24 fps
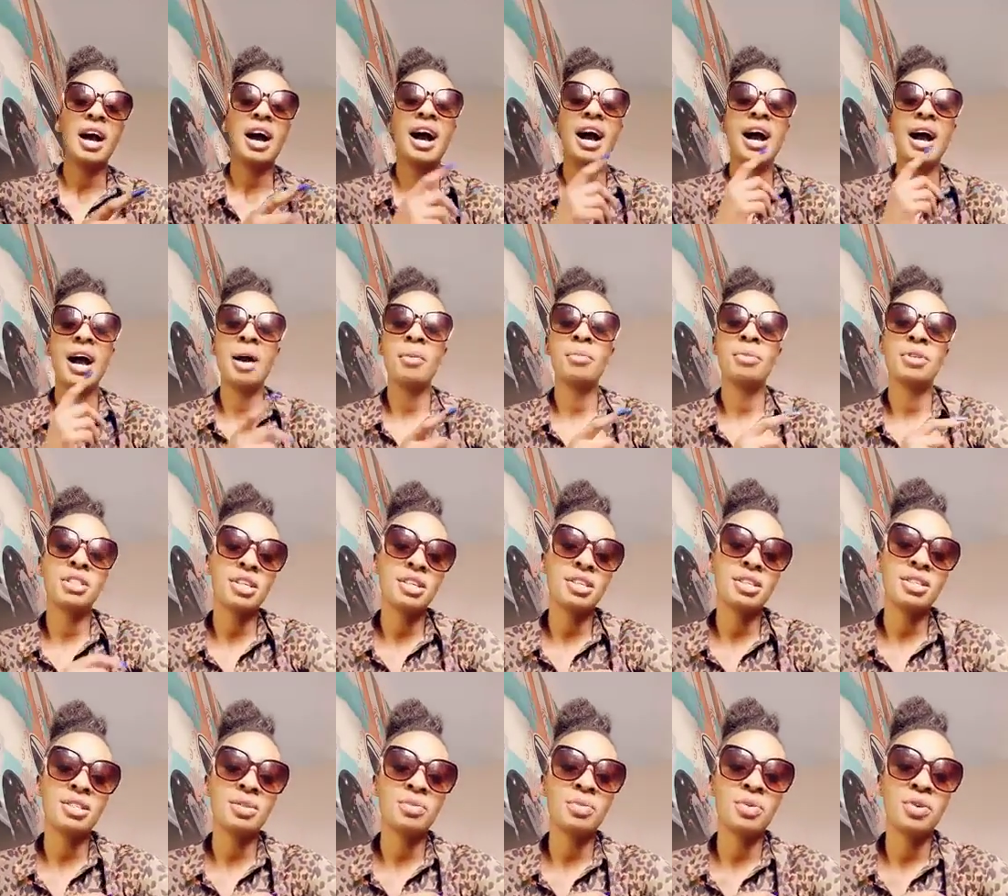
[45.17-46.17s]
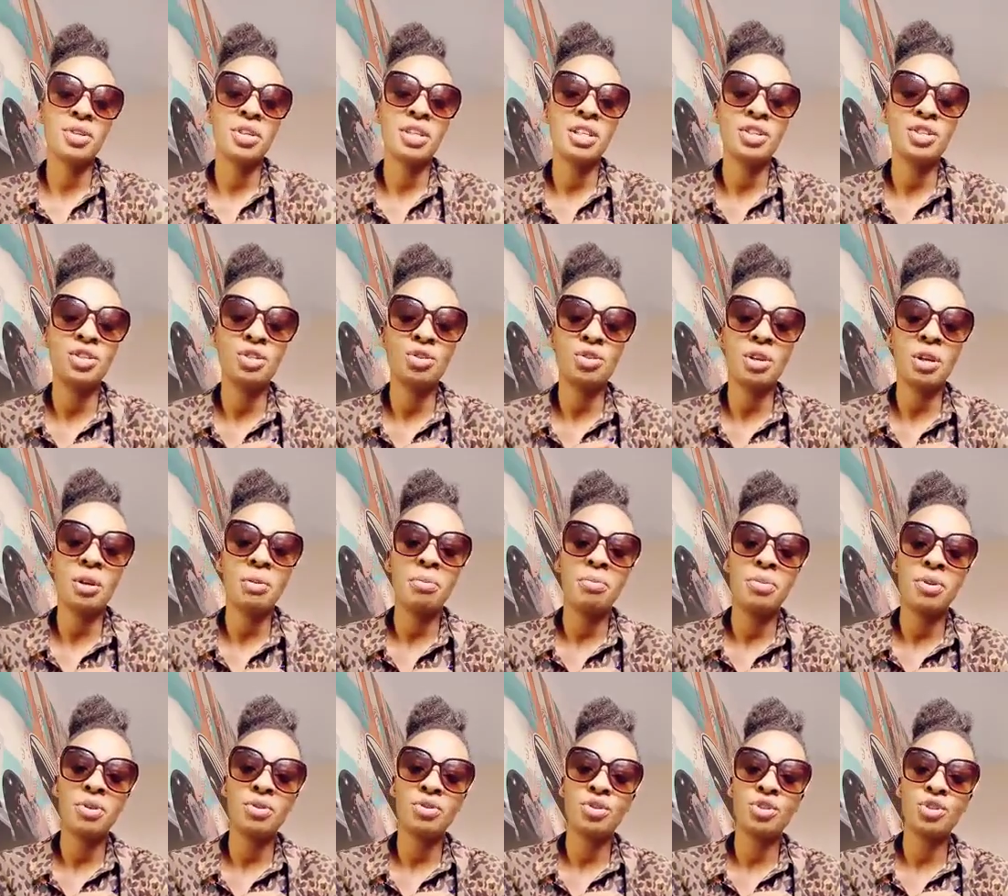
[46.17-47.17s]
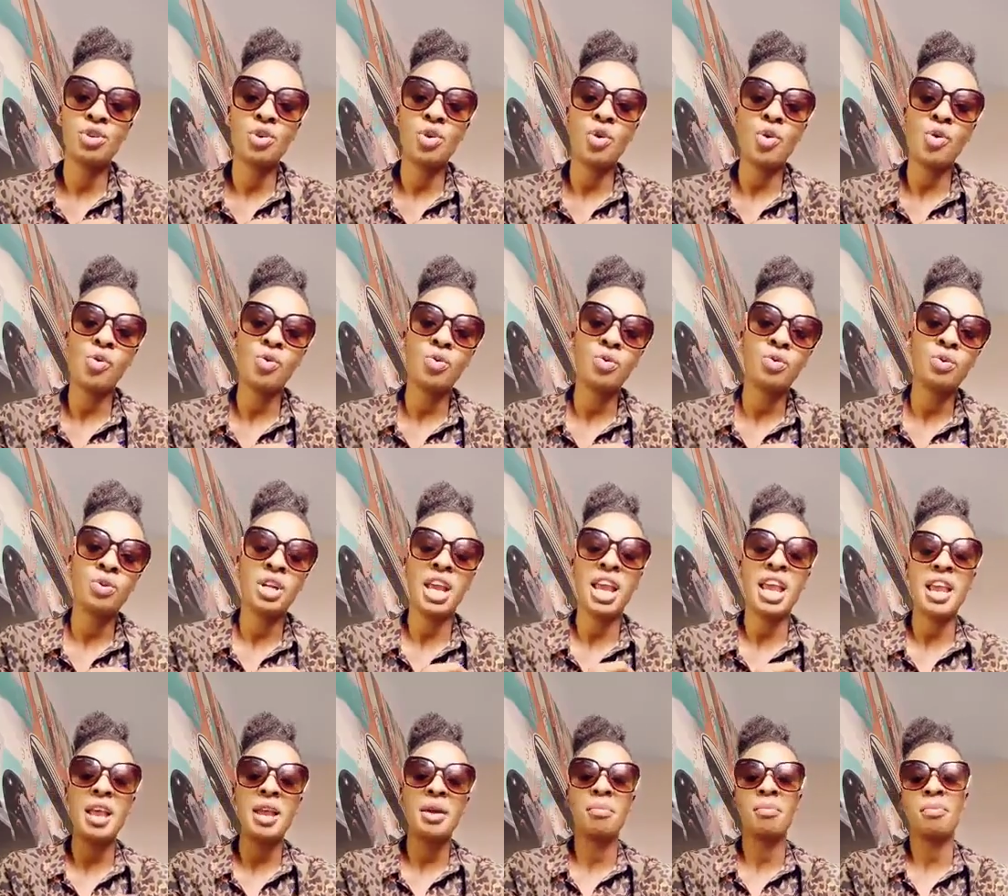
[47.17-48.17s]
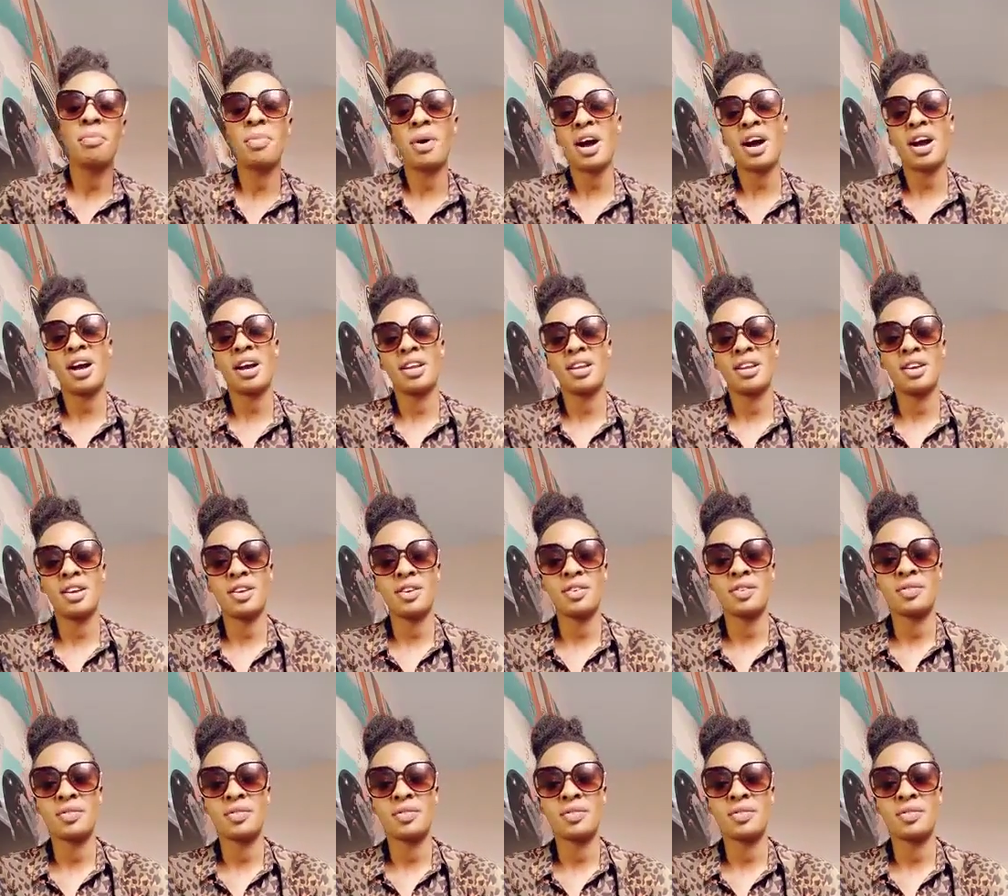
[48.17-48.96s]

I'm a testimony that you can build your own empire